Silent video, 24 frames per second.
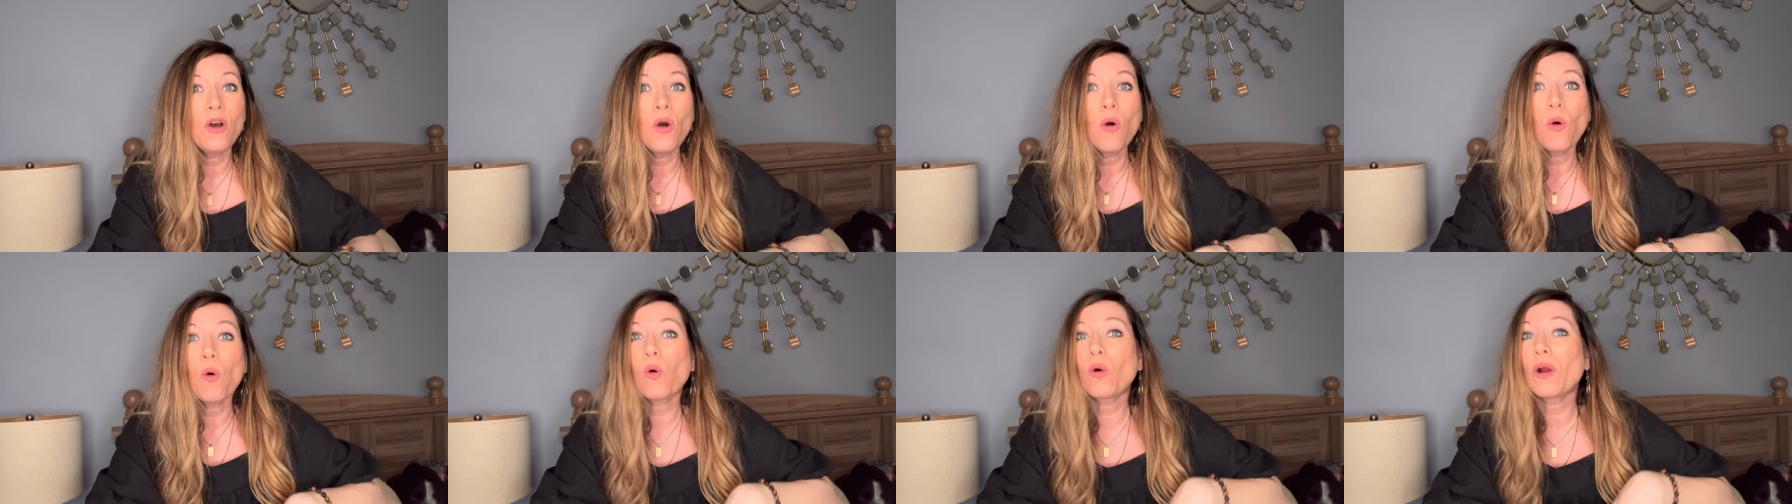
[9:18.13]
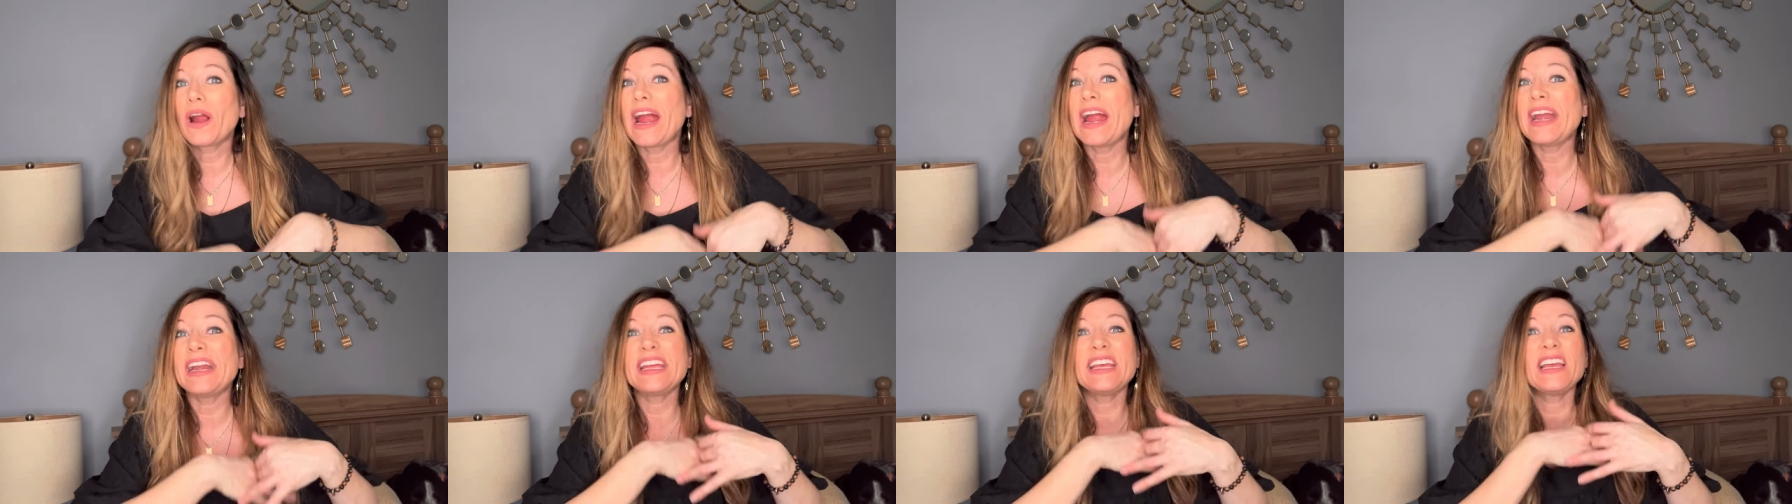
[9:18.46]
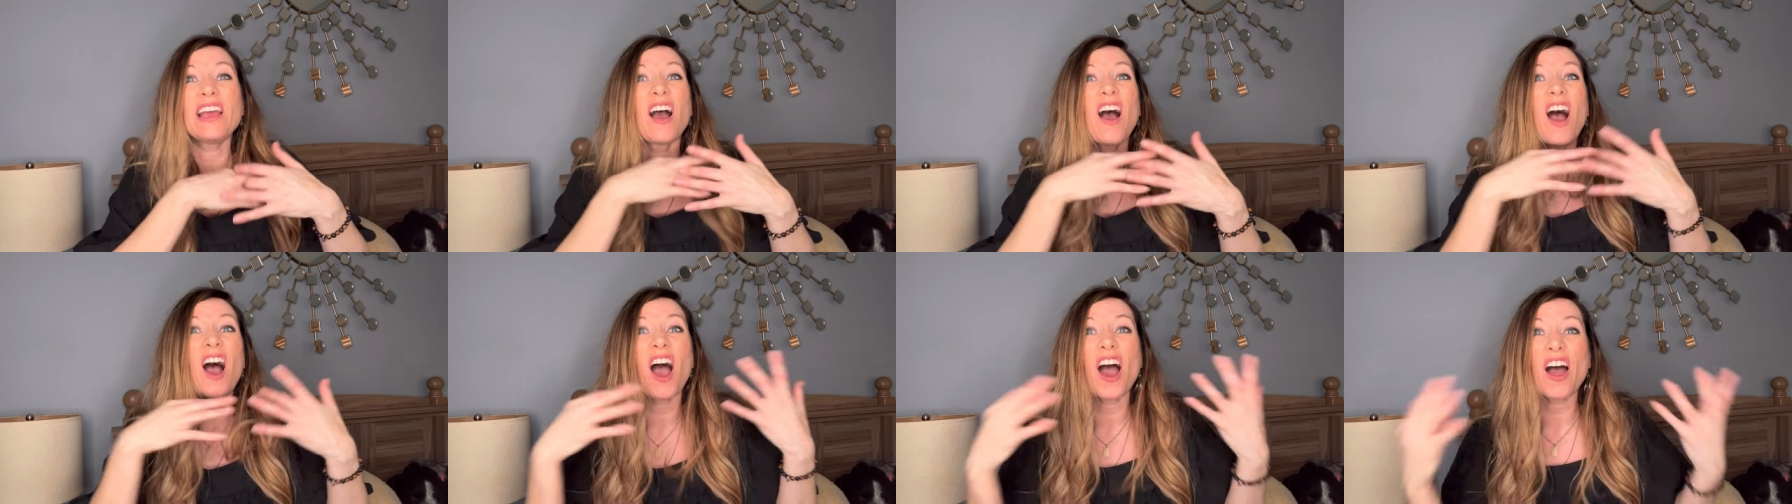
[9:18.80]
or
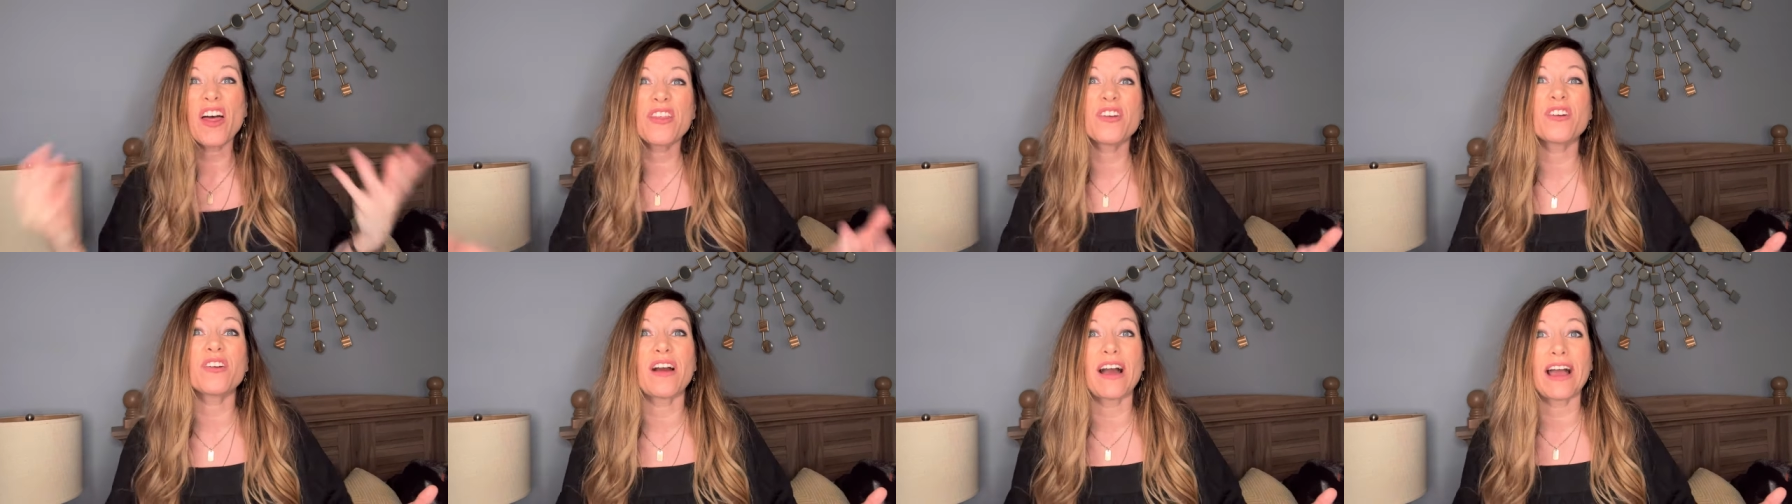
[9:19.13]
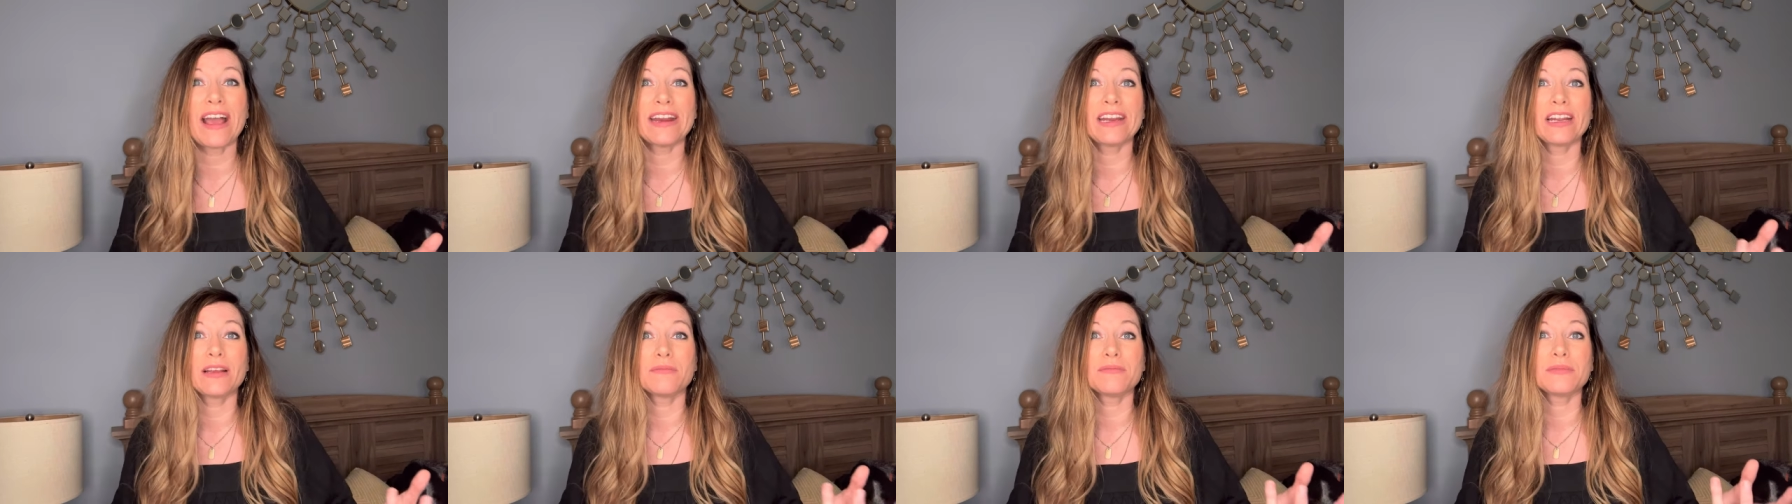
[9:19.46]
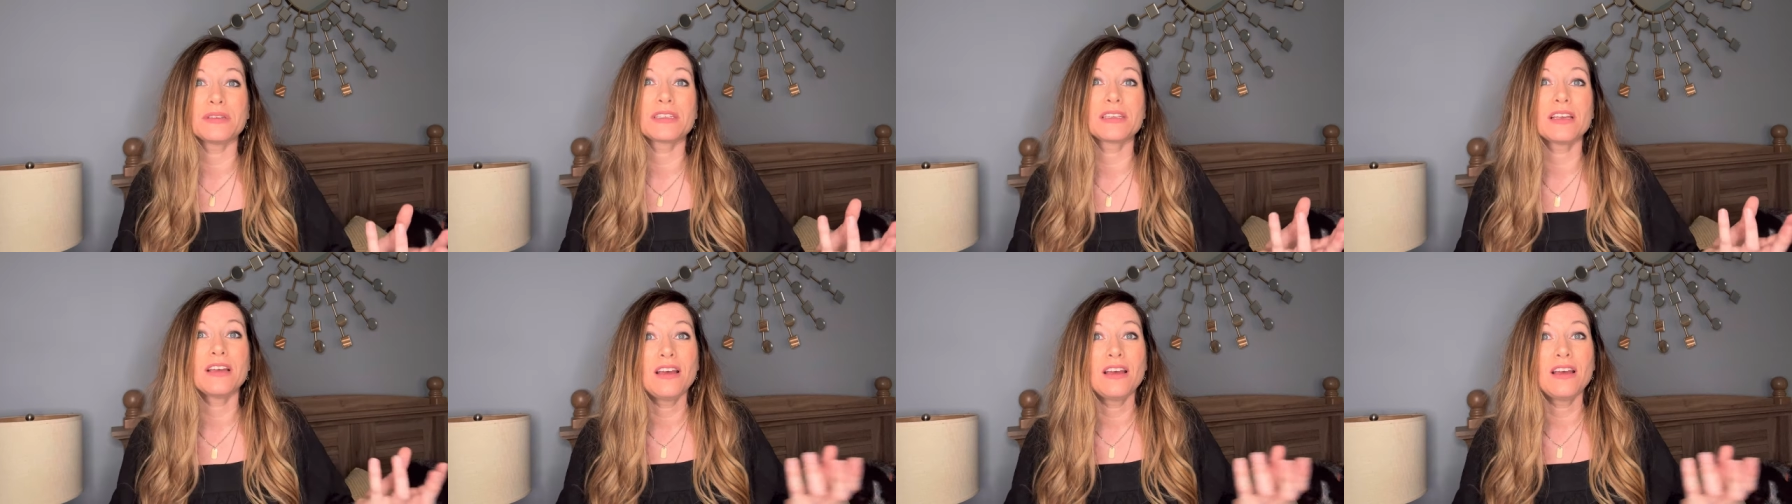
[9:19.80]
any other items